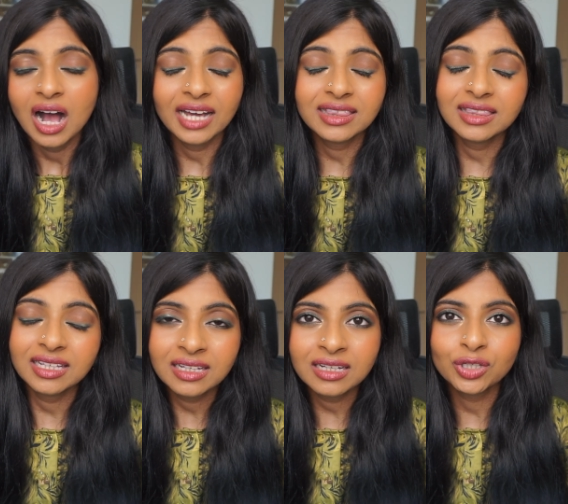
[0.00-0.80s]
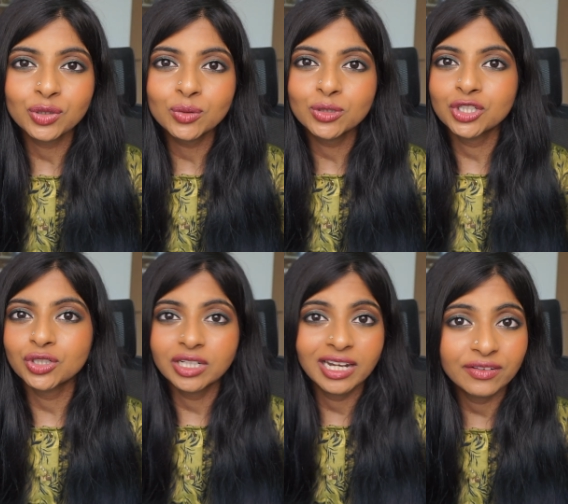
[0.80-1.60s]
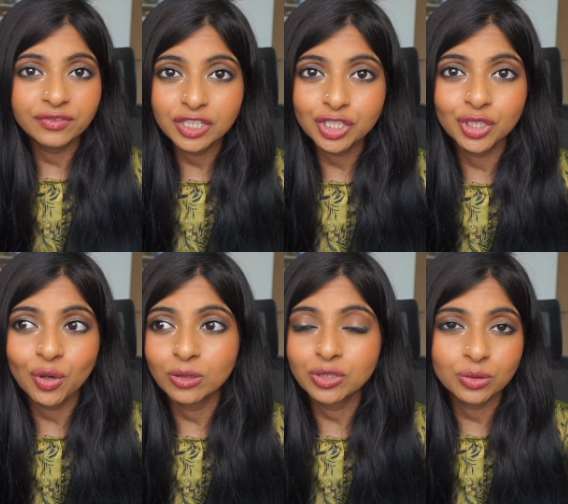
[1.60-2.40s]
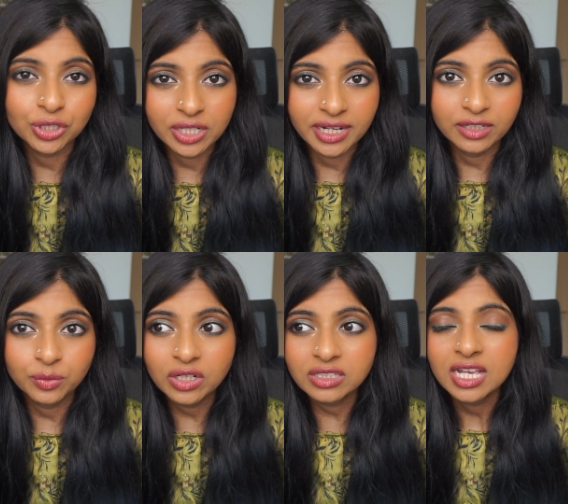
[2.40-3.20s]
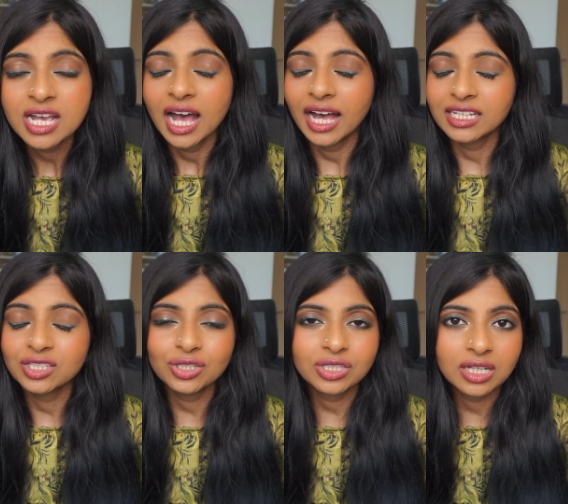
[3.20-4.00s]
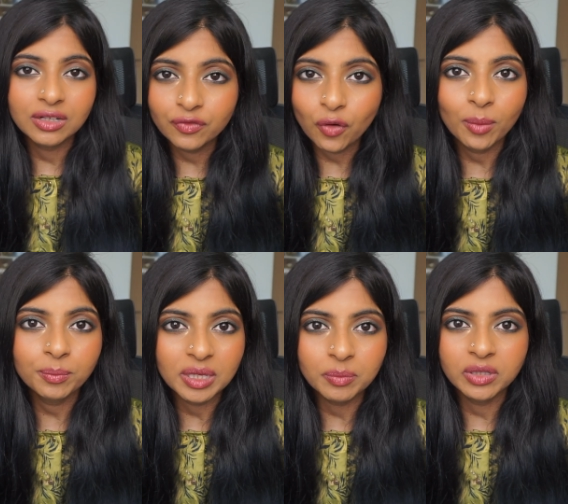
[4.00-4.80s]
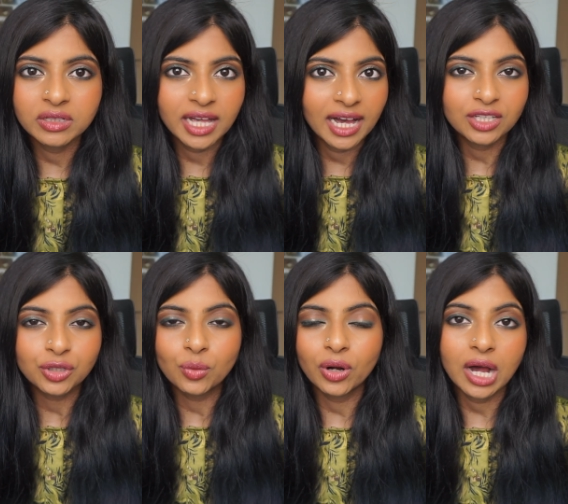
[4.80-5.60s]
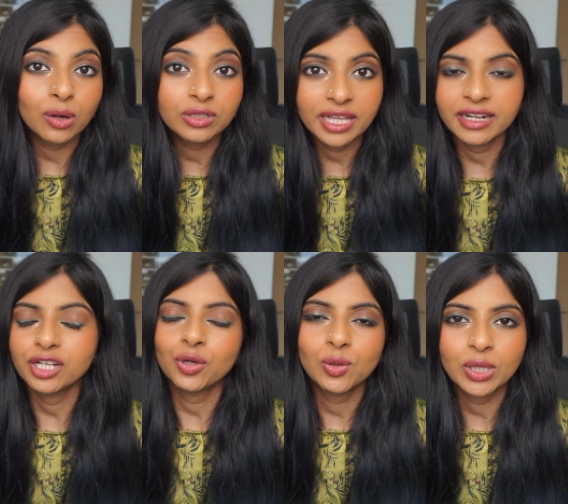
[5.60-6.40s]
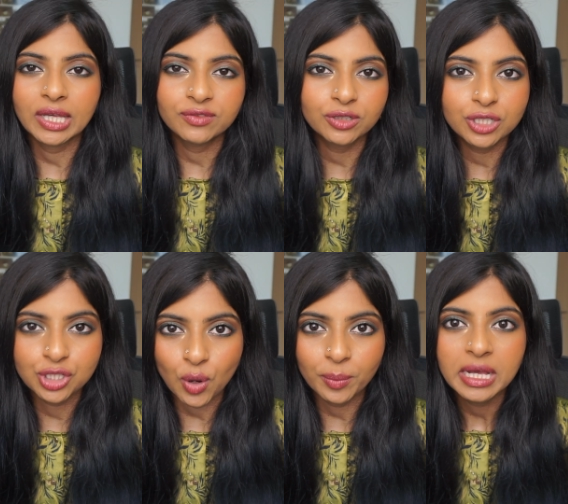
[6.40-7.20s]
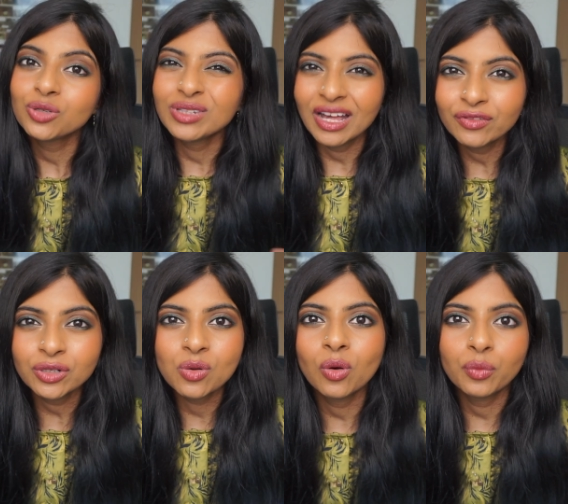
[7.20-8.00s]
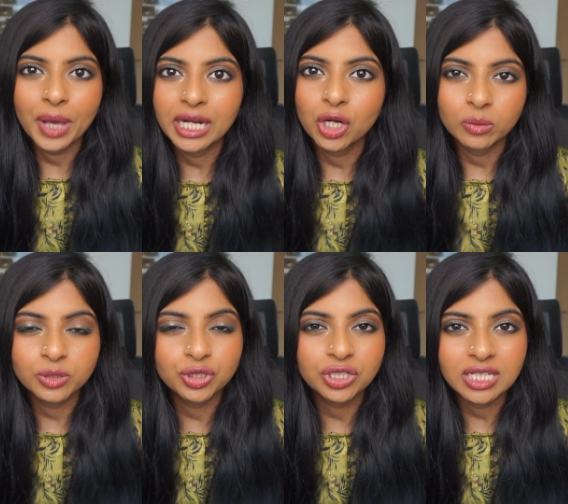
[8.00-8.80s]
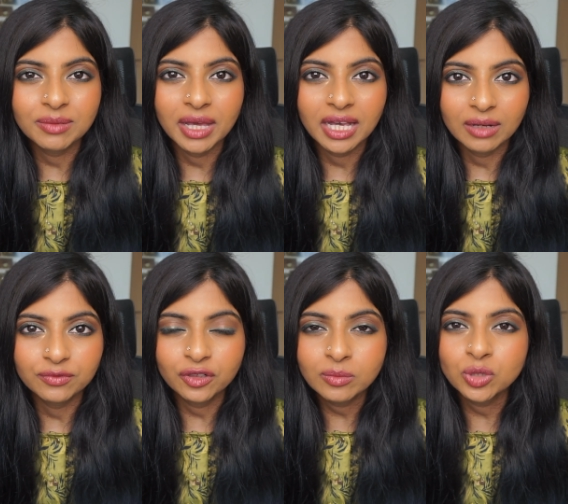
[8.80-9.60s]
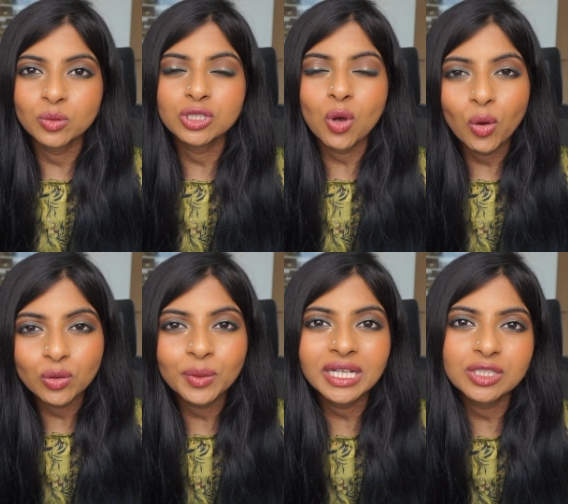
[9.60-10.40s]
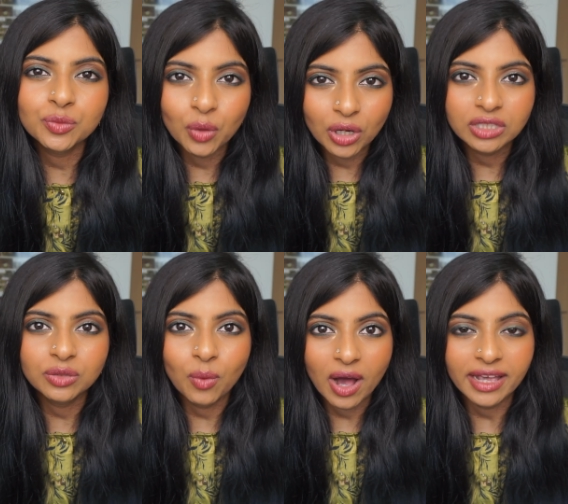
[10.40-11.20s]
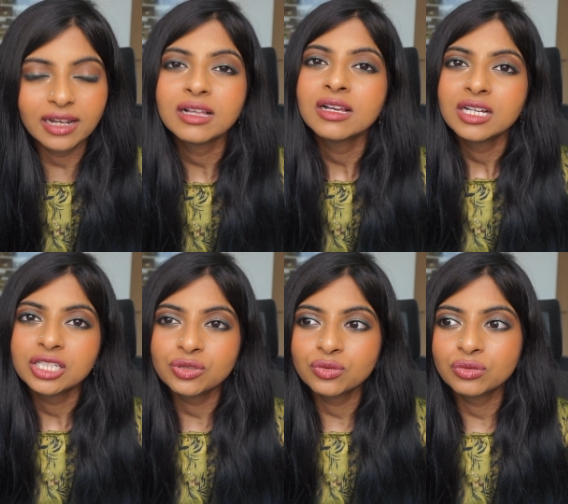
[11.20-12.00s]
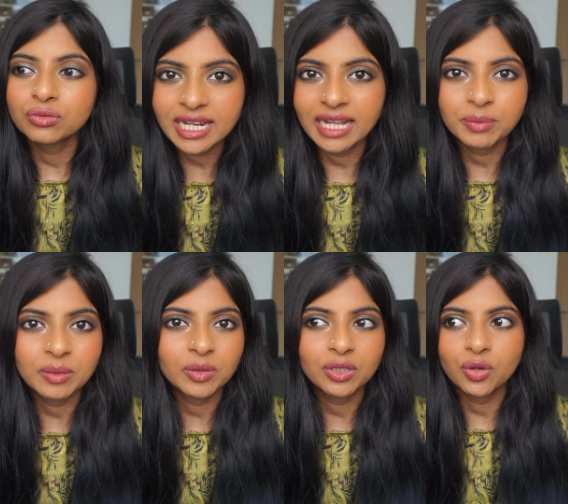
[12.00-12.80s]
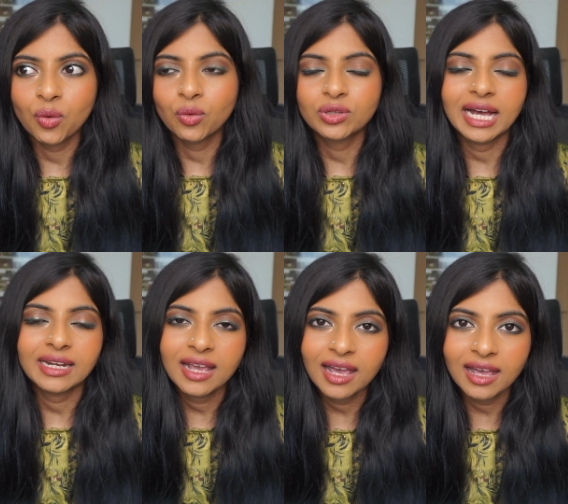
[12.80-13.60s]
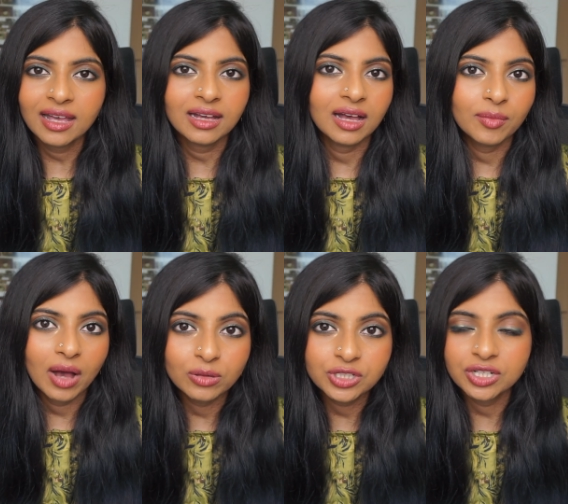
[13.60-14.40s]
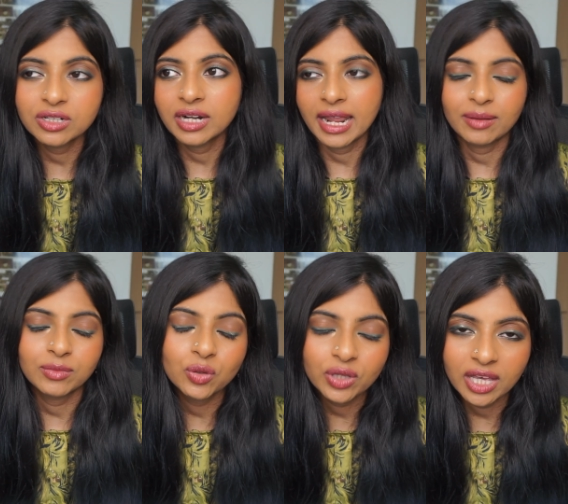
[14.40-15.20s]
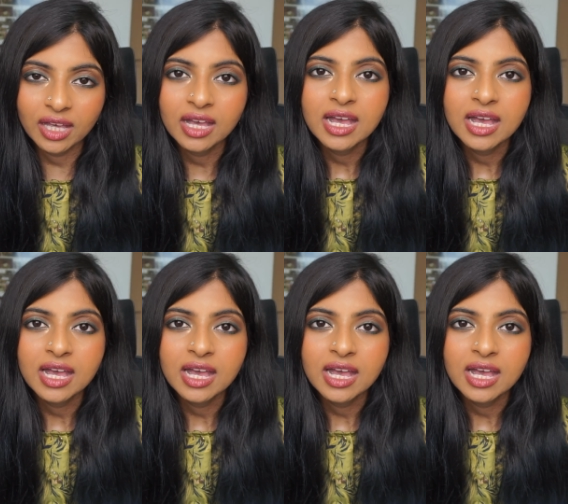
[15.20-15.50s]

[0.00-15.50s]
I think you should leverage your social networks and just inform people that you are out there and you're looking for a job. You never know where an opportunity may come from, so it's always worthwhile to let people know that, hey, I'm out here and I'm looking,